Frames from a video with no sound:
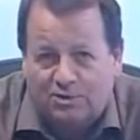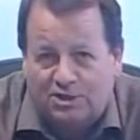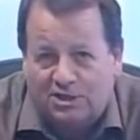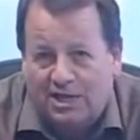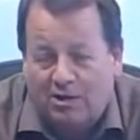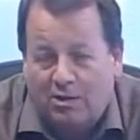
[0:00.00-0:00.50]

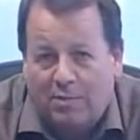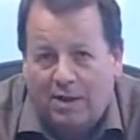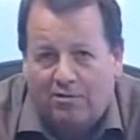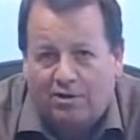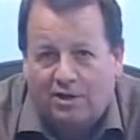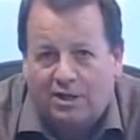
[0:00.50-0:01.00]
which is now
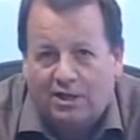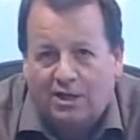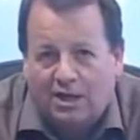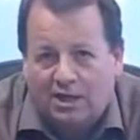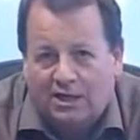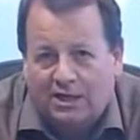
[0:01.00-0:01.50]
apparently
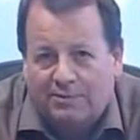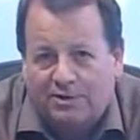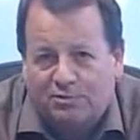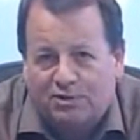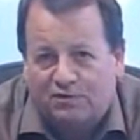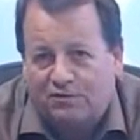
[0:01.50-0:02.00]
coming
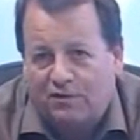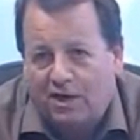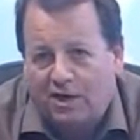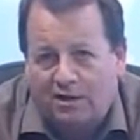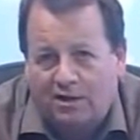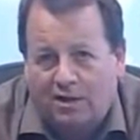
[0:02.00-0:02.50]
to its
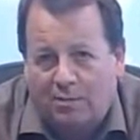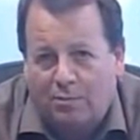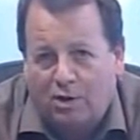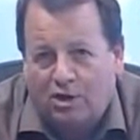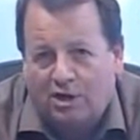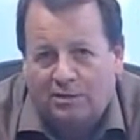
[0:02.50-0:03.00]
final
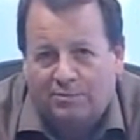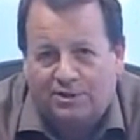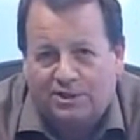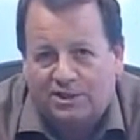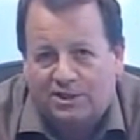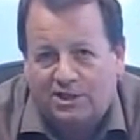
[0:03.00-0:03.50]

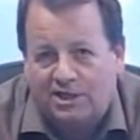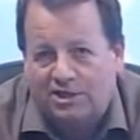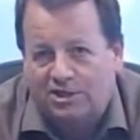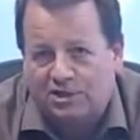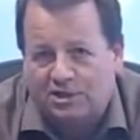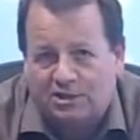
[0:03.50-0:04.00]
apocalyptic
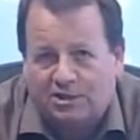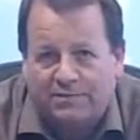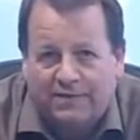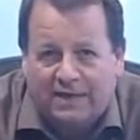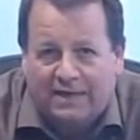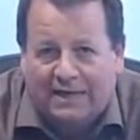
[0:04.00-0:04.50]
stages
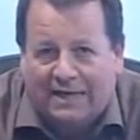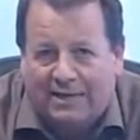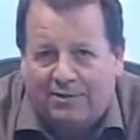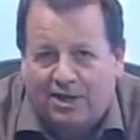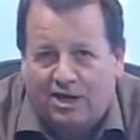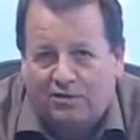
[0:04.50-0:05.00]

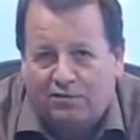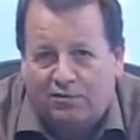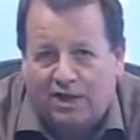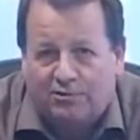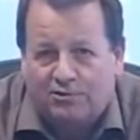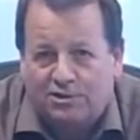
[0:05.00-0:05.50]
at the end of
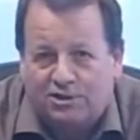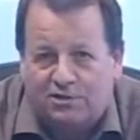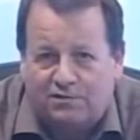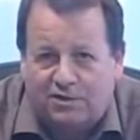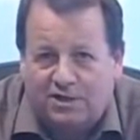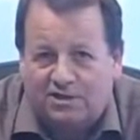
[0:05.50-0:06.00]
thousands
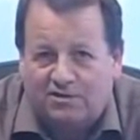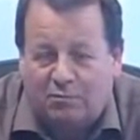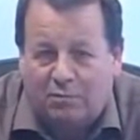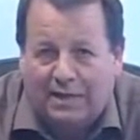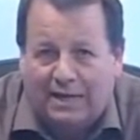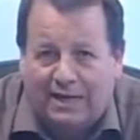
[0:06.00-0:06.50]
of years
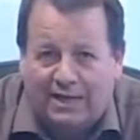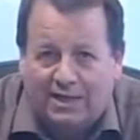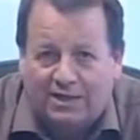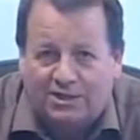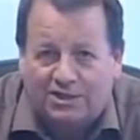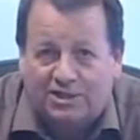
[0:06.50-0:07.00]
of planning
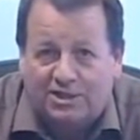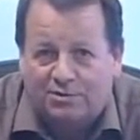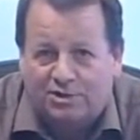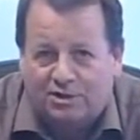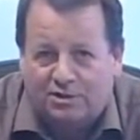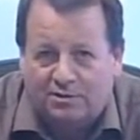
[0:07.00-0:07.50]
and
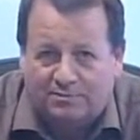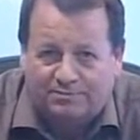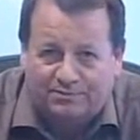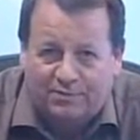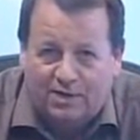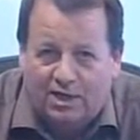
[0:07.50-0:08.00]
deception.
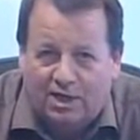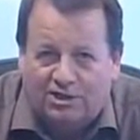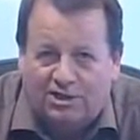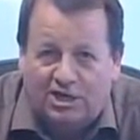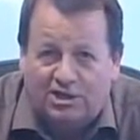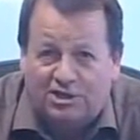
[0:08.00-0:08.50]
A
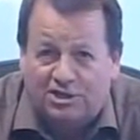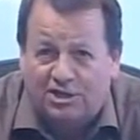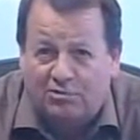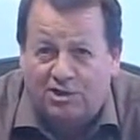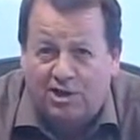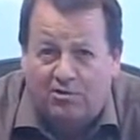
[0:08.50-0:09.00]
danger
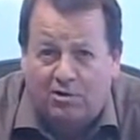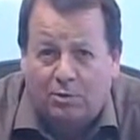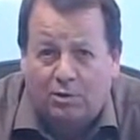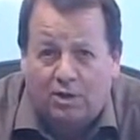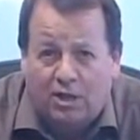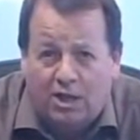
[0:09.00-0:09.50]
so
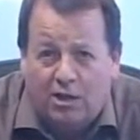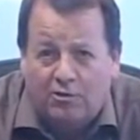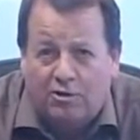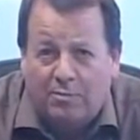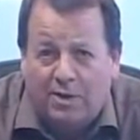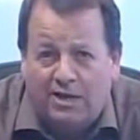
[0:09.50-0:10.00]
terrible
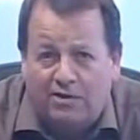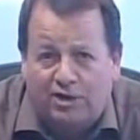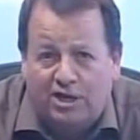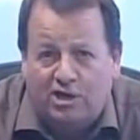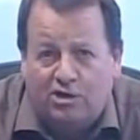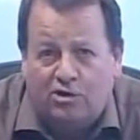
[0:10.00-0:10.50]
that many
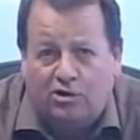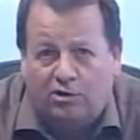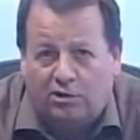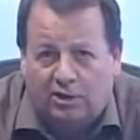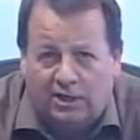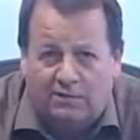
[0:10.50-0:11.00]

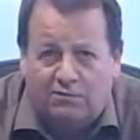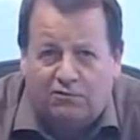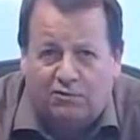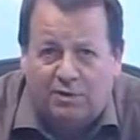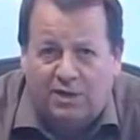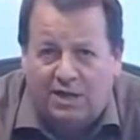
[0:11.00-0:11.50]
recoil even
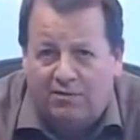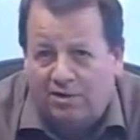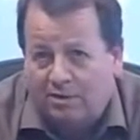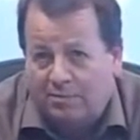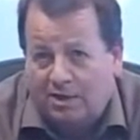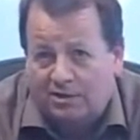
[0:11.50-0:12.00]
from
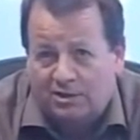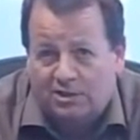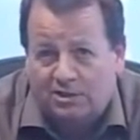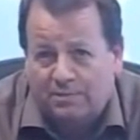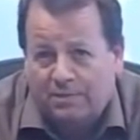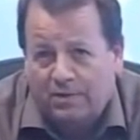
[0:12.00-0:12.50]
hearing about
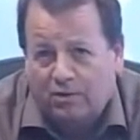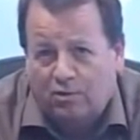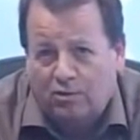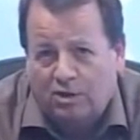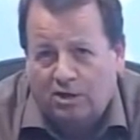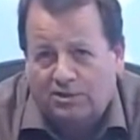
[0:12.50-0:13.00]
it,
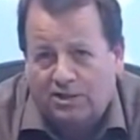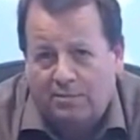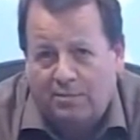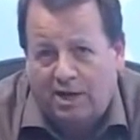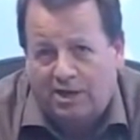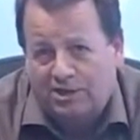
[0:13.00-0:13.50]
or close
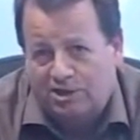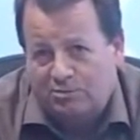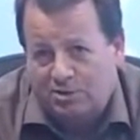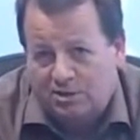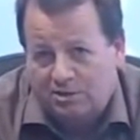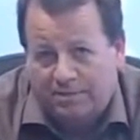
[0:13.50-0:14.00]
their minds
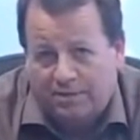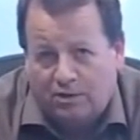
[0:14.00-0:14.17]
to it,